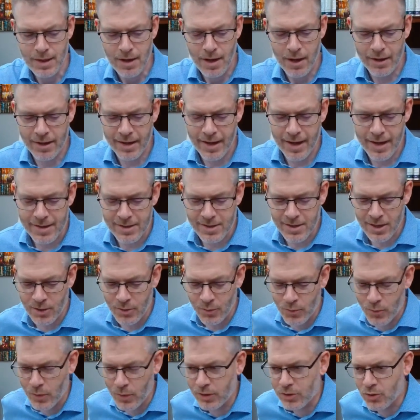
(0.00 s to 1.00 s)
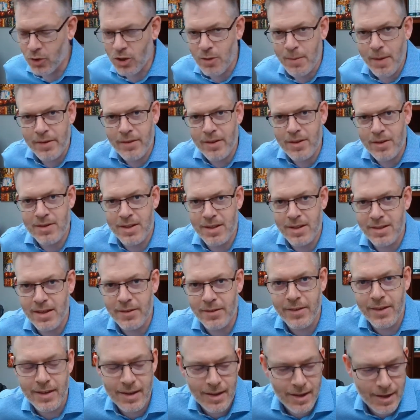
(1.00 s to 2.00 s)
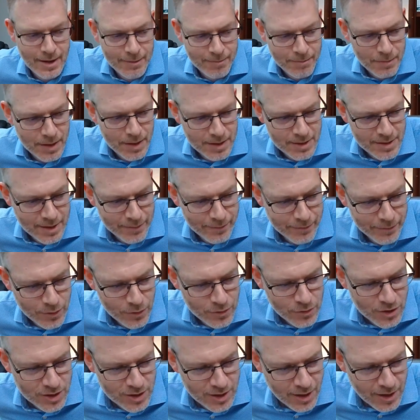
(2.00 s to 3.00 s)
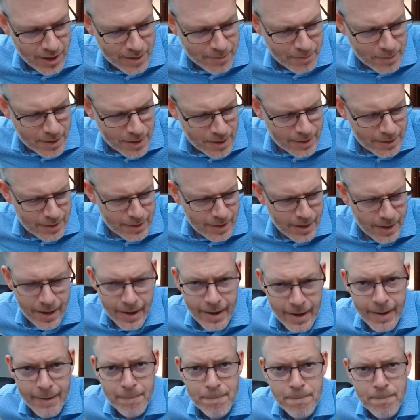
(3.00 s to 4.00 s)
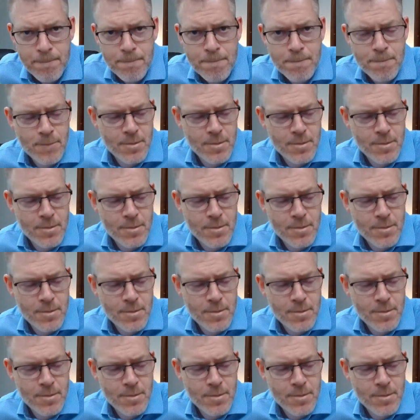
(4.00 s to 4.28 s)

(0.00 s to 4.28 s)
Okay, so we'll talk about those things, I think, um, at some future time. Um,